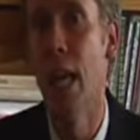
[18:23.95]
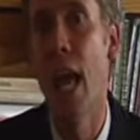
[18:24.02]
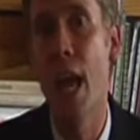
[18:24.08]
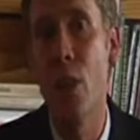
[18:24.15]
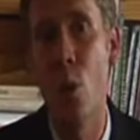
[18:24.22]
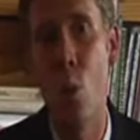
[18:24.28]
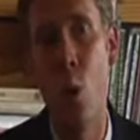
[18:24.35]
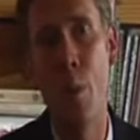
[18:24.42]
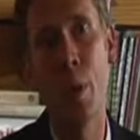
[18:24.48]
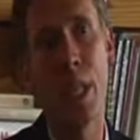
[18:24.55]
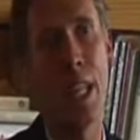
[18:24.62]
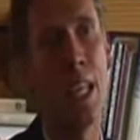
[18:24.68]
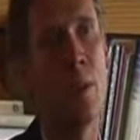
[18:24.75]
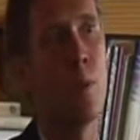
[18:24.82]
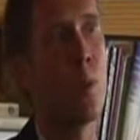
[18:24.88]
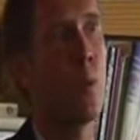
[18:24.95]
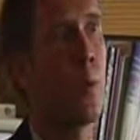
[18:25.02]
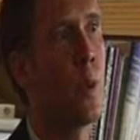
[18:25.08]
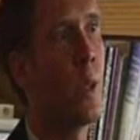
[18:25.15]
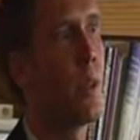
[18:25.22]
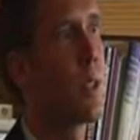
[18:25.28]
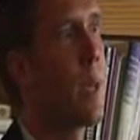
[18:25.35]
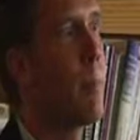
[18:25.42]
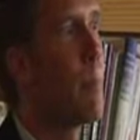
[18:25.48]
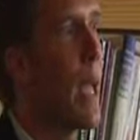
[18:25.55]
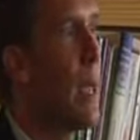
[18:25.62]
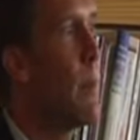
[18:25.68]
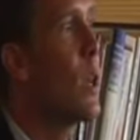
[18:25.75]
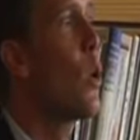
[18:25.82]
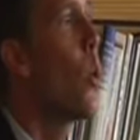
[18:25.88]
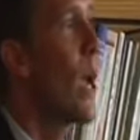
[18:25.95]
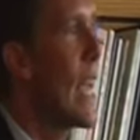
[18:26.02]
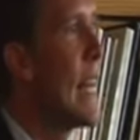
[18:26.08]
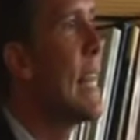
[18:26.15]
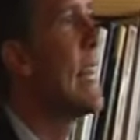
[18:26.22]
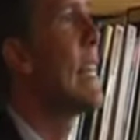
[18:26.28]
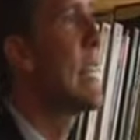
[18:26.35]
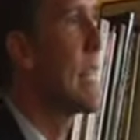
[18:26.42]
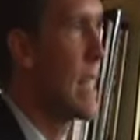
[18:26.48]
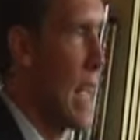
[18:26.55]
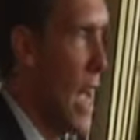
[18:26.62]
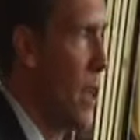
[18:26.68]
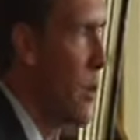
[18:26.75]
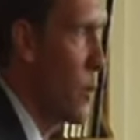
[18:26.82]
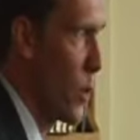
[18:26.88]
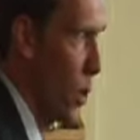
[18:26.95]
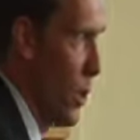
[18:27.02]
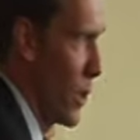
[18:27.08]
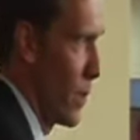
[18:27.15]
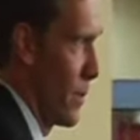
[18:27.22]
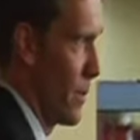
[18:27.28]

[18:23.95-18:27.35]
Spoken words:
and the woman even feels a baby quickening inside of her.